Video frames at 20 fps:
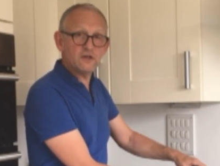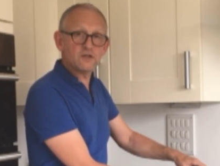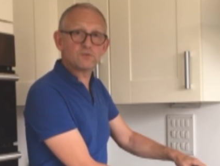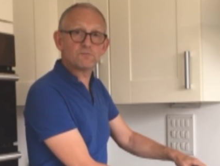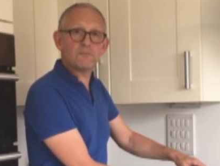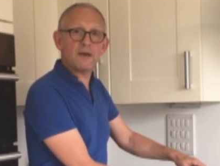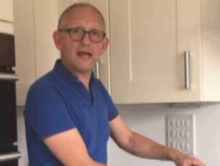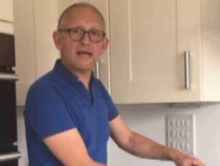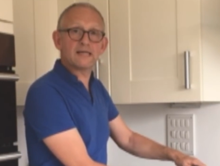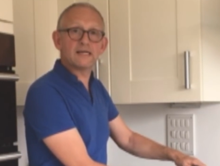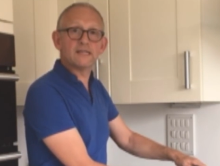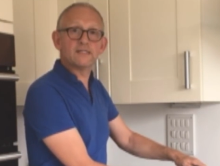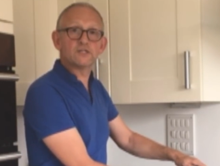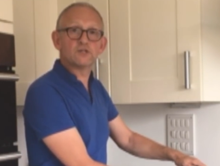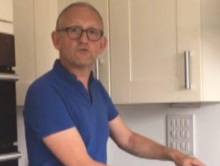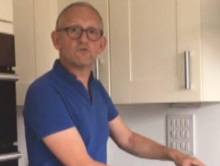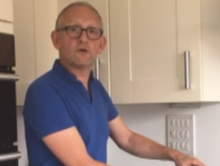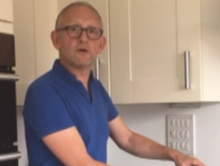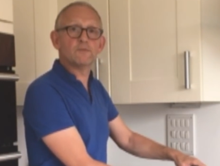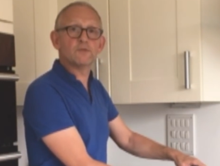those magnets
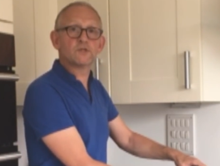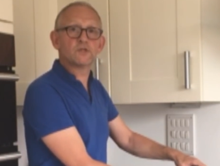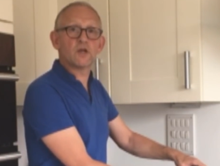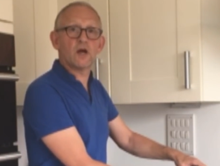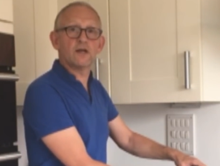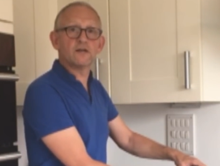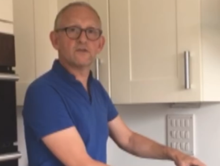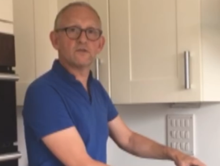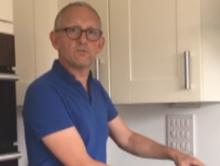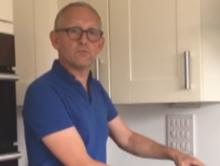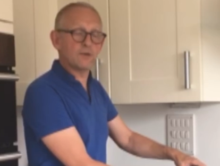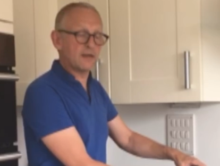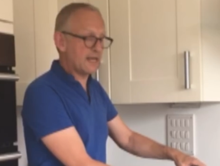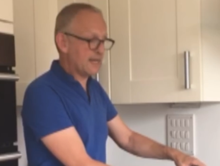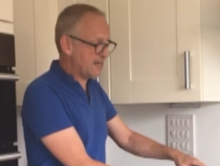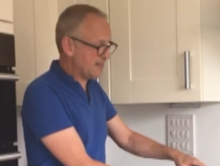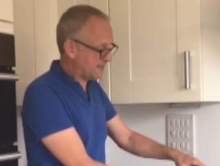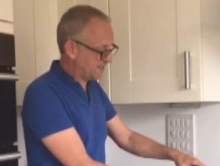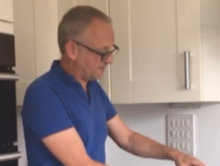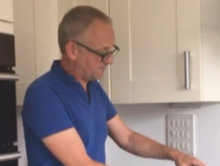grip the side of the
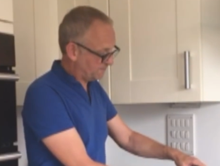blade,